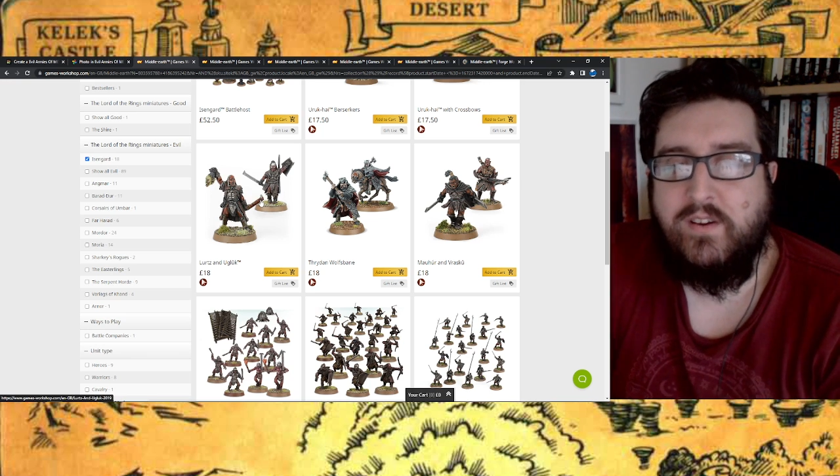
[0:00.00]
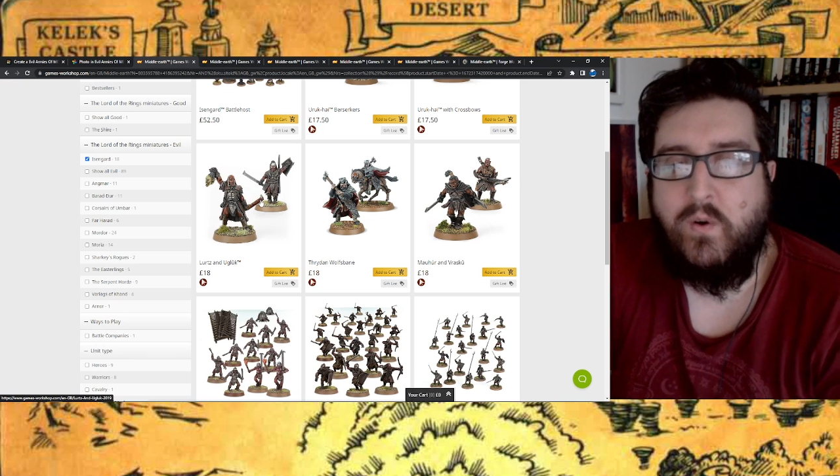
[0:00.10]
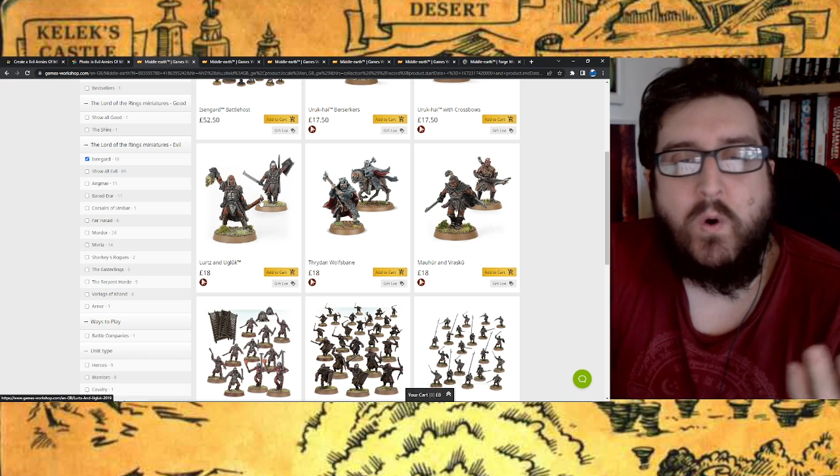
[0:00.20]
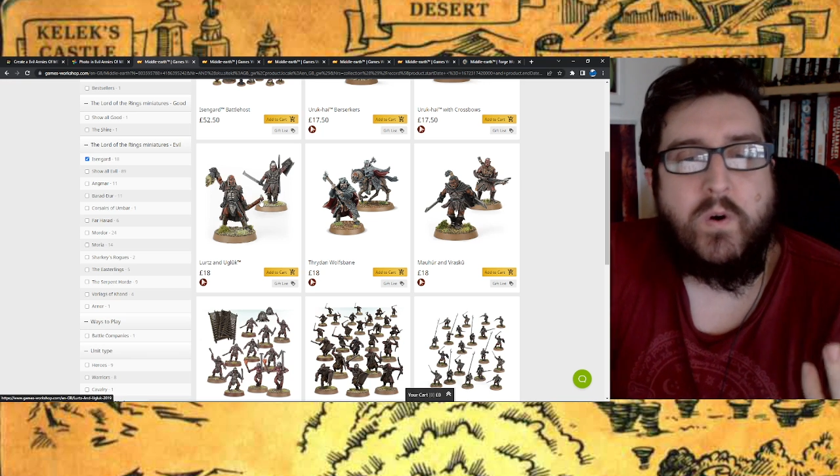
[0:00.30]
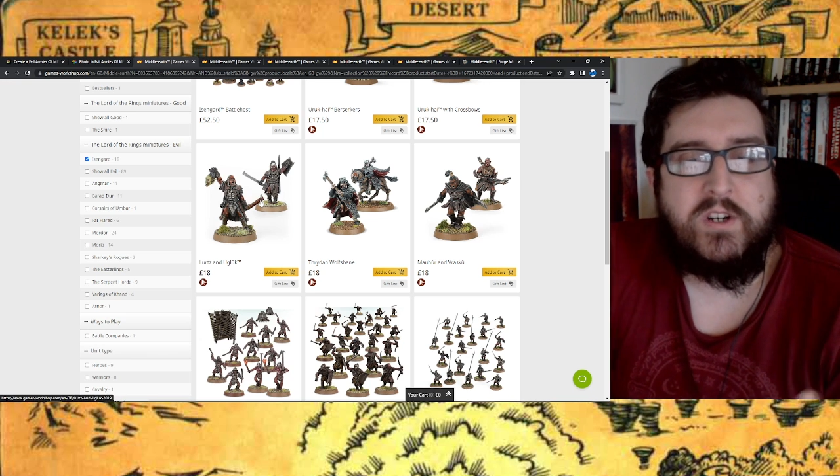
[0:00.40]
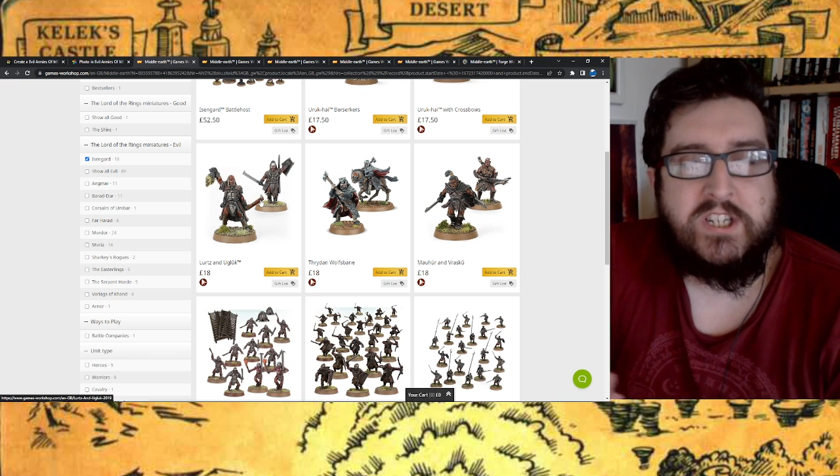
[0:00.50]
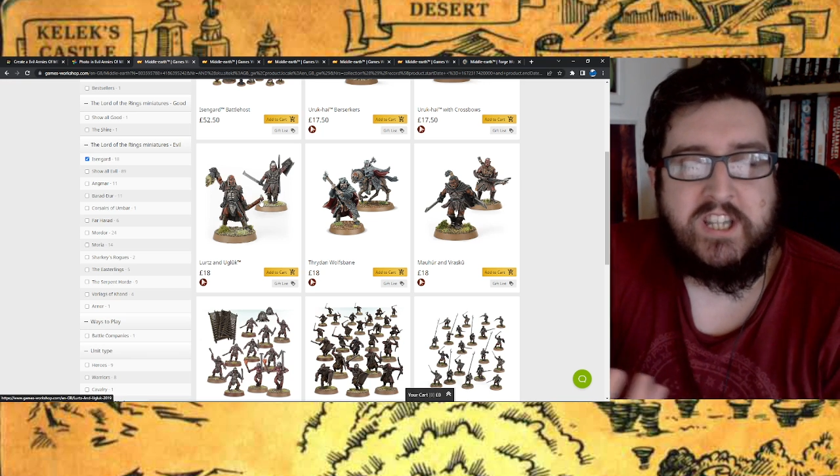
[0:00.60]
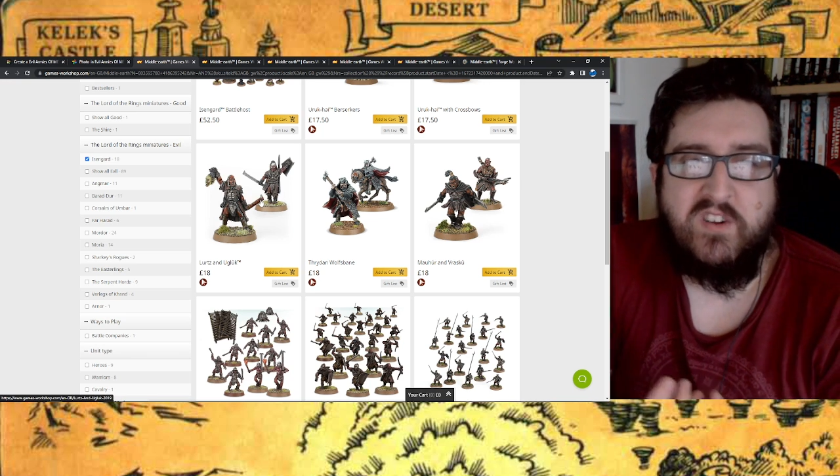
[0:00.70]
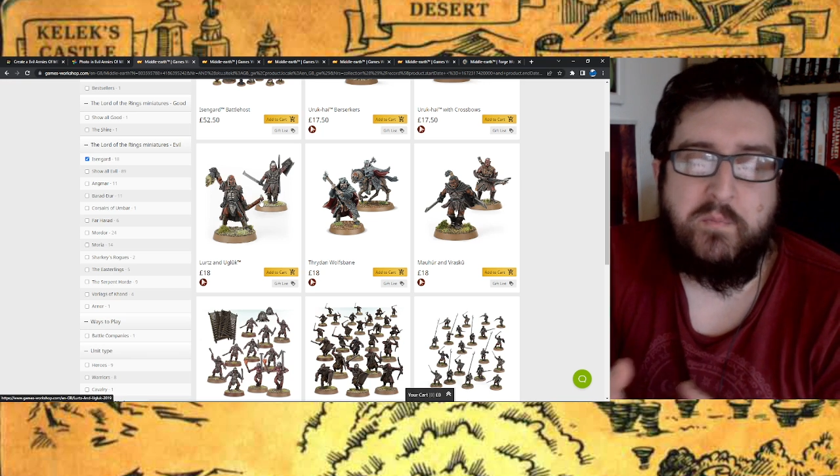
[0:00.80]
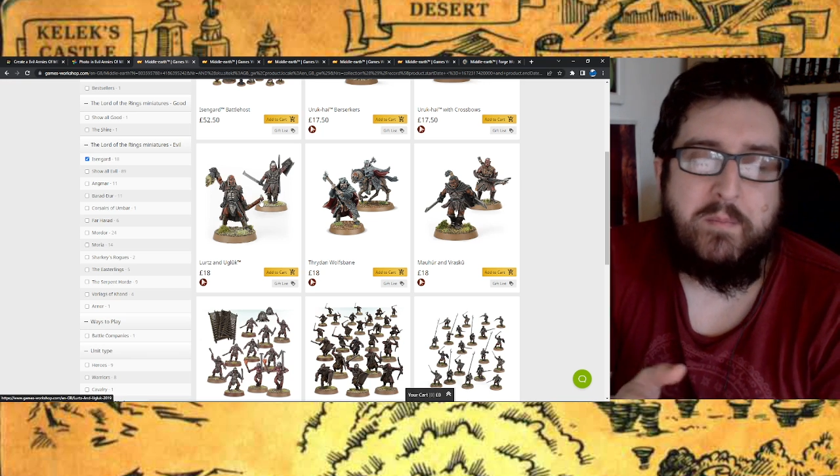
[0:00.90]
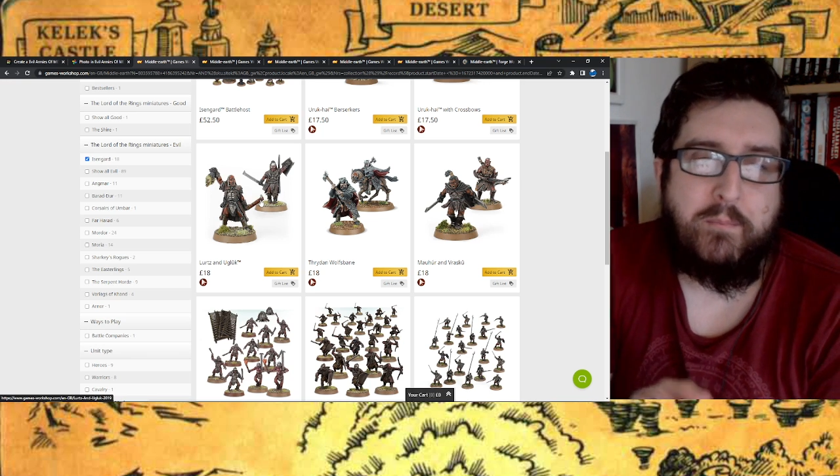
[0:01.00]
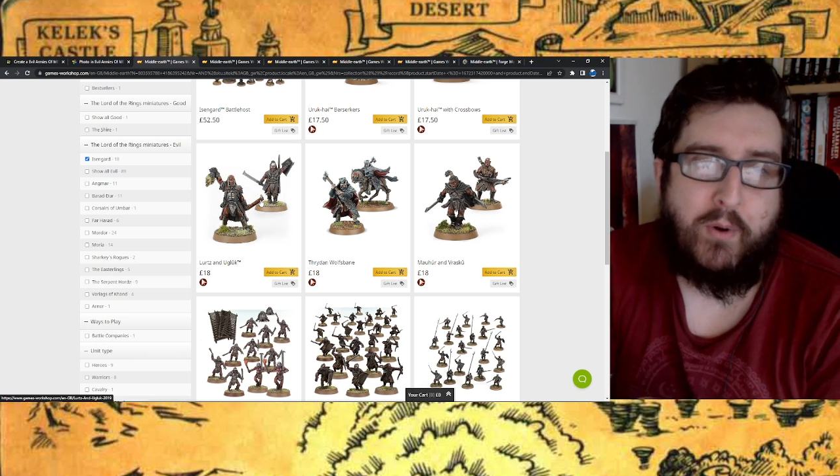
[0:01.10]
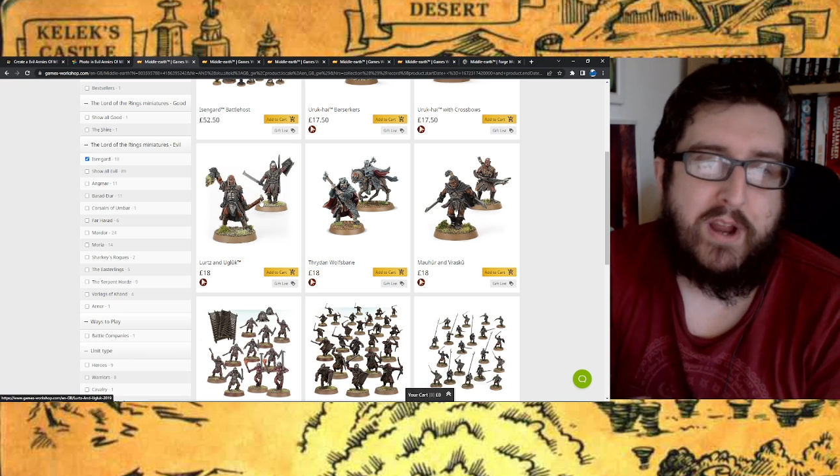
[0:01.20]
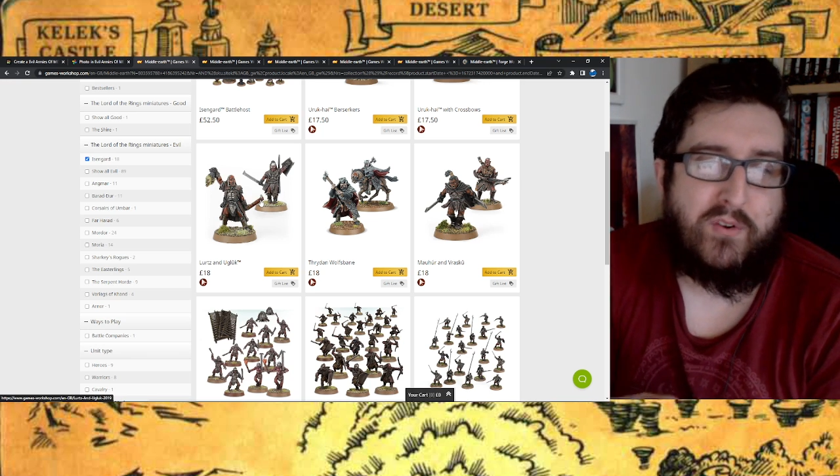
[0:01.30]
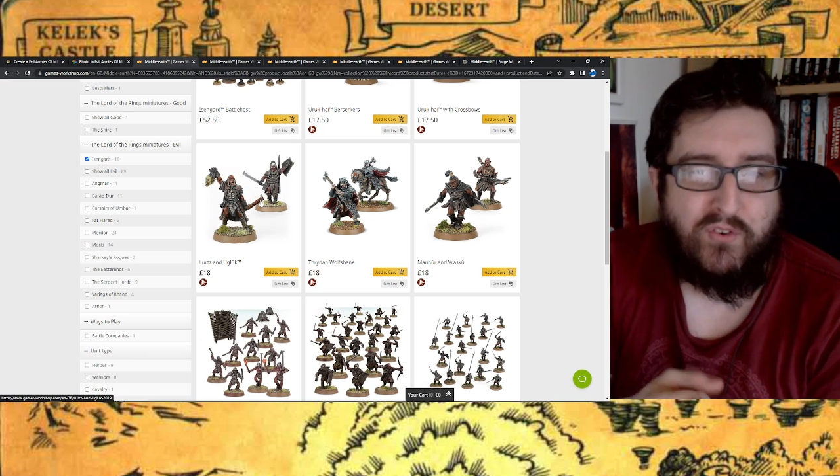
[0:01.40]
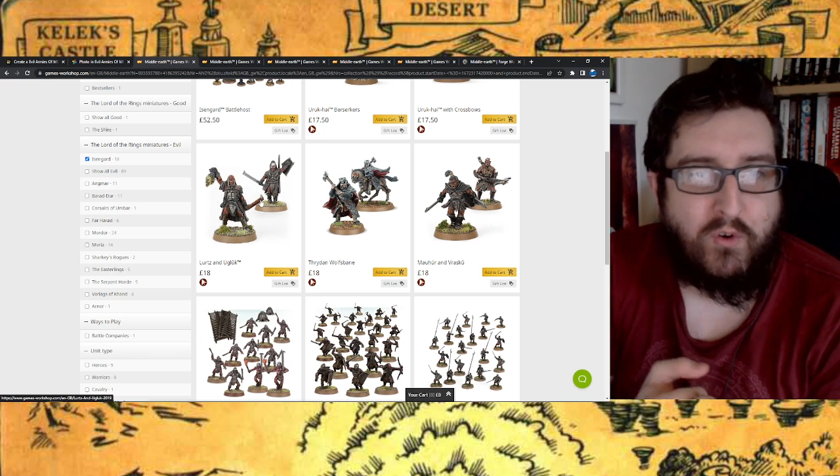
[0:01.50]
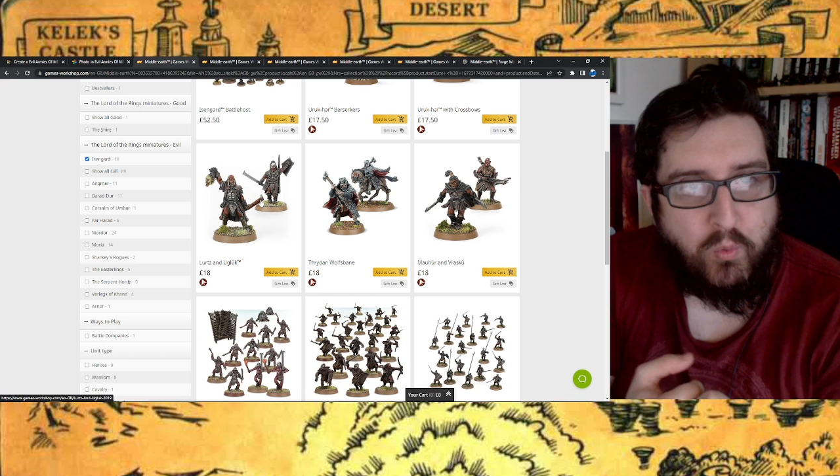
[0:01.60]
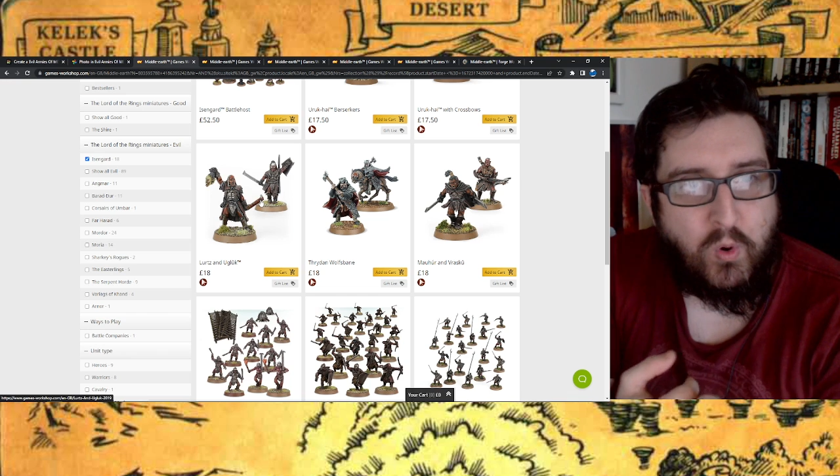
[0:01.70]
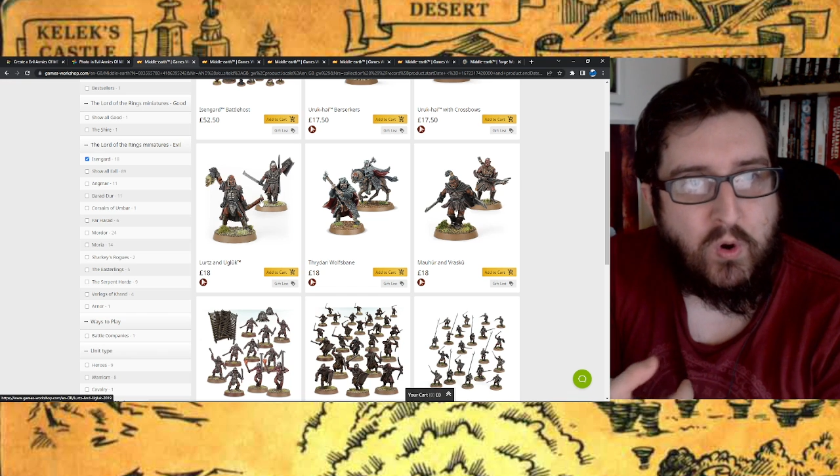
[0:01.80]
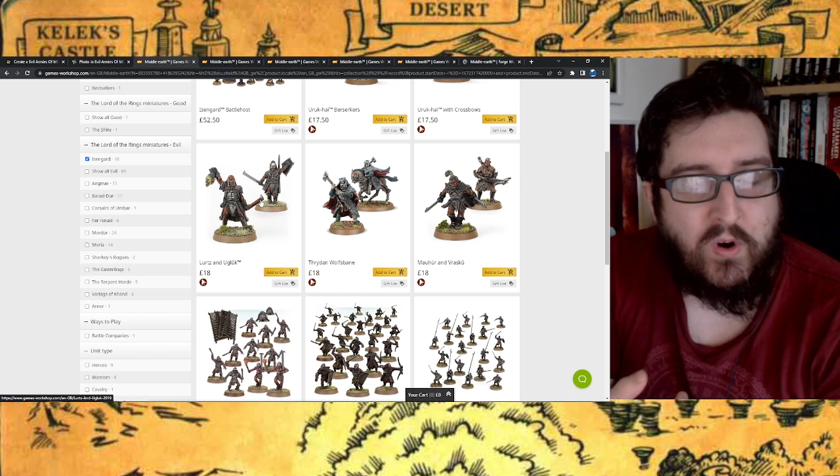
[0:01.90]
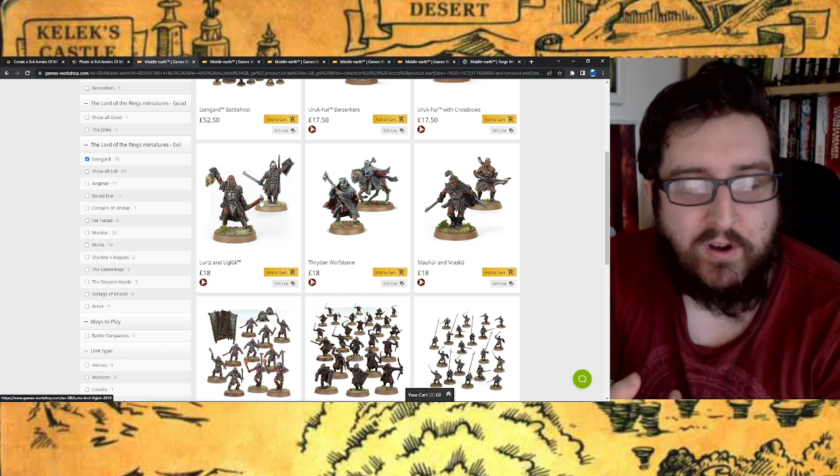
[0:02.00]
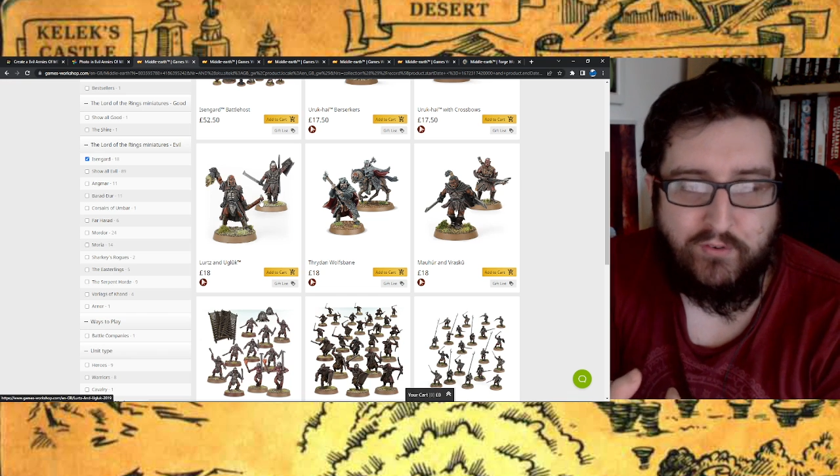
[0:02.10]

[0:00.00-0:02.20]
orcs that have been bred for war,